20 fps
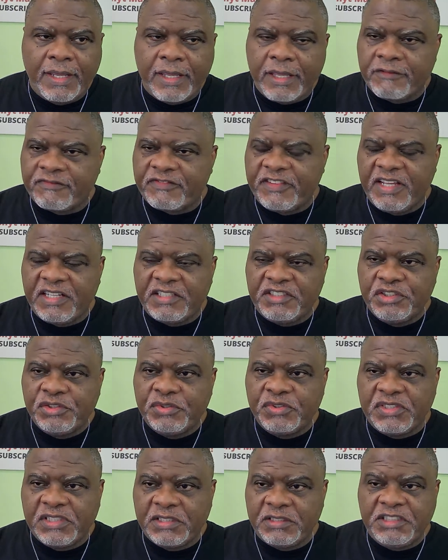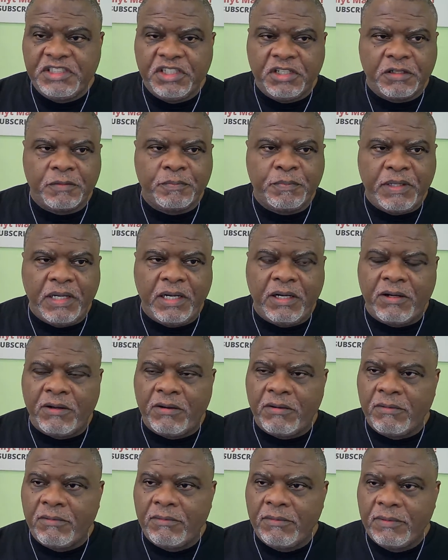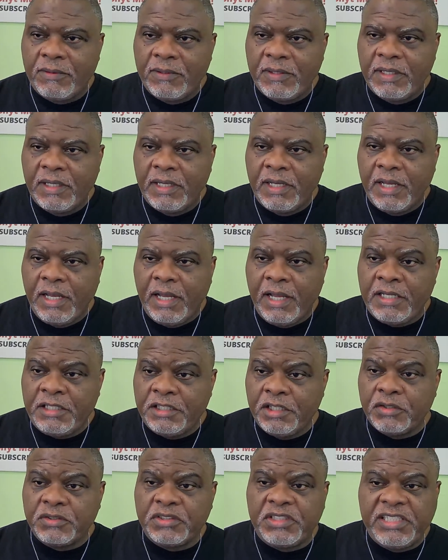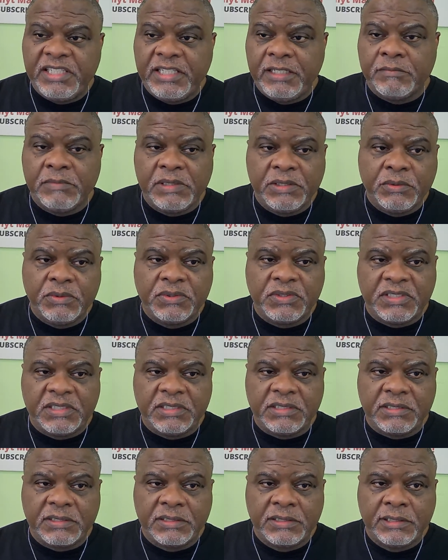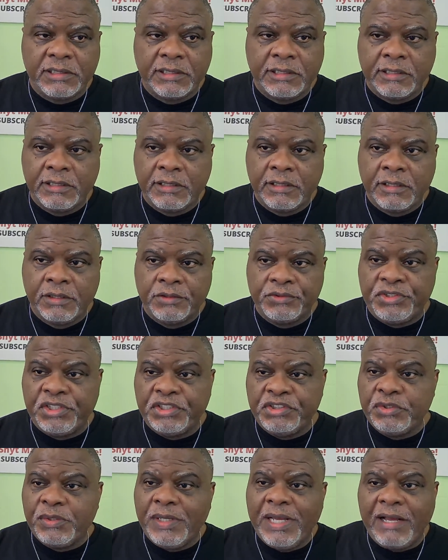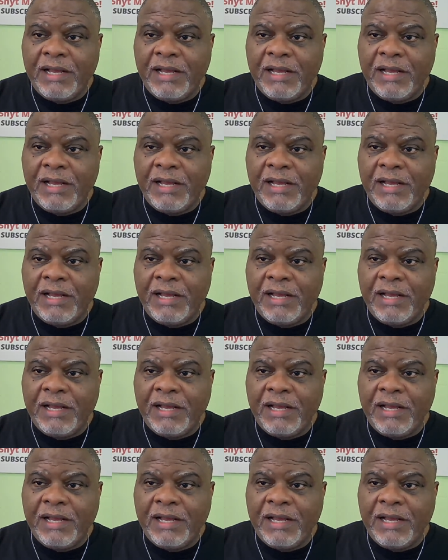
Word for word: If they're using your ball and your team loses, then you